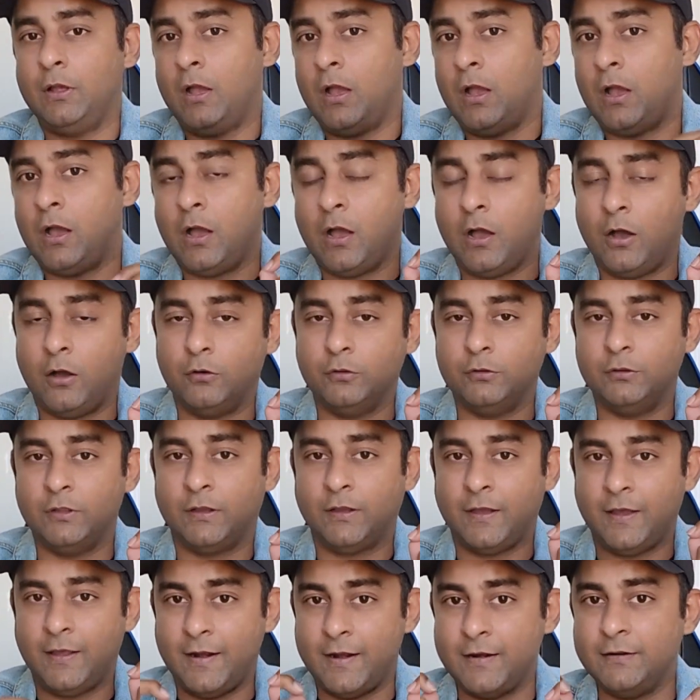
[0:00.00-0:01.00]
how the
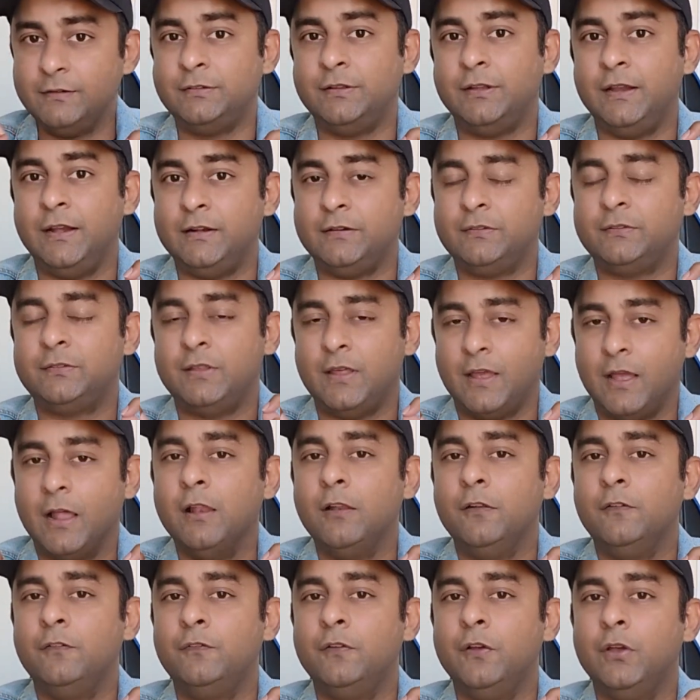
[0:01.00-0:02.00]
currency
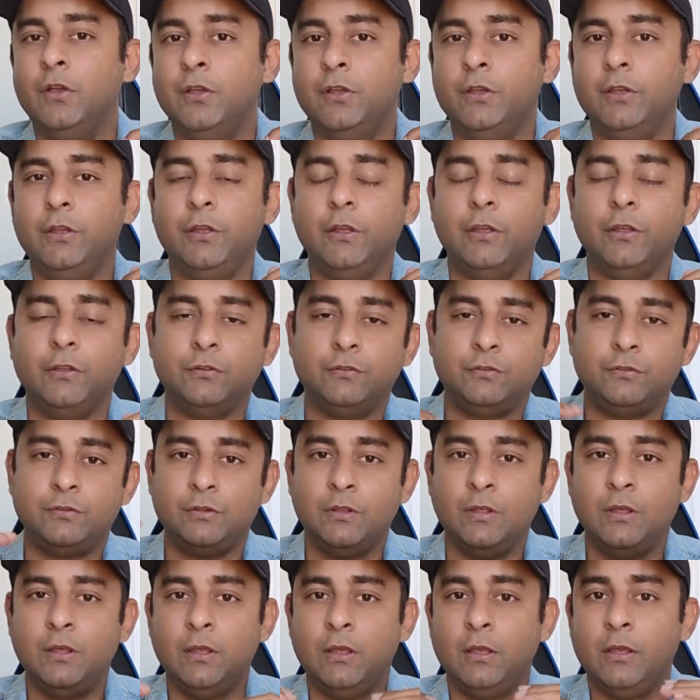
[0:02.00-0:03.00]
itself is